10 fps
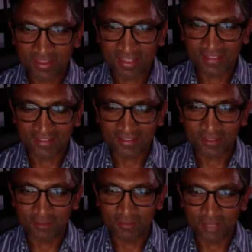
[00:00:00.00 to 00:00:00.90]
that
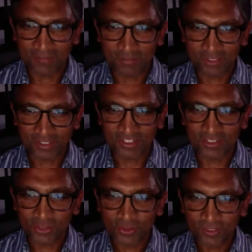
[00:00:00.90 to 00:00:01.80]
the blood pressure is
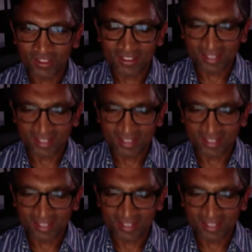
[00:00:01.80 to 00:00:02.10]
truly